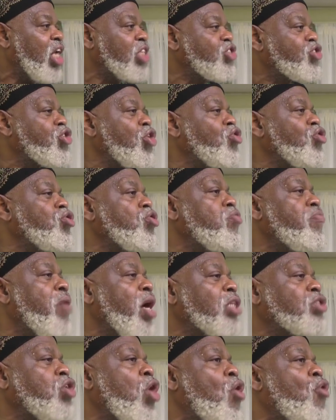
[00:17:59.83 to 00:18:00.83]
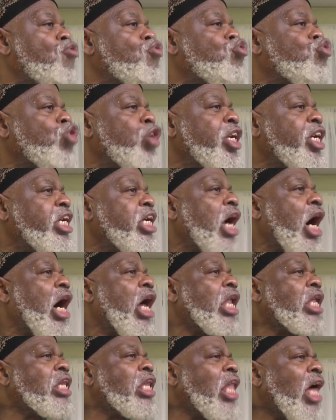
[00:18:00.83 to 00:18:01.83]
and so you must
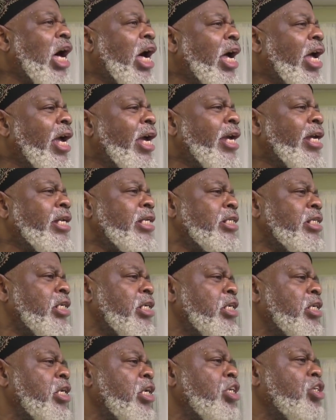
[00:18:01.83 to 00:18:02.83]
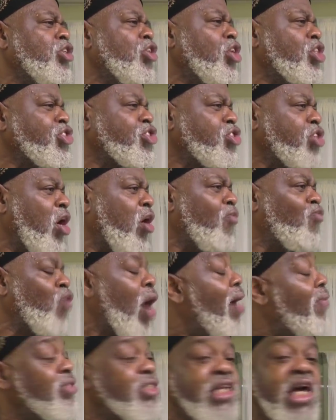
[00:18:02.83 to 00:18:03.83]
realign yourself.
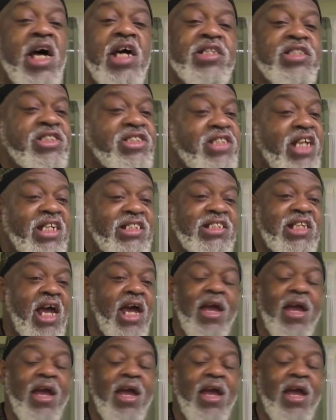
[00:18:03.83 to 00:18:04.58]
Ramadan is that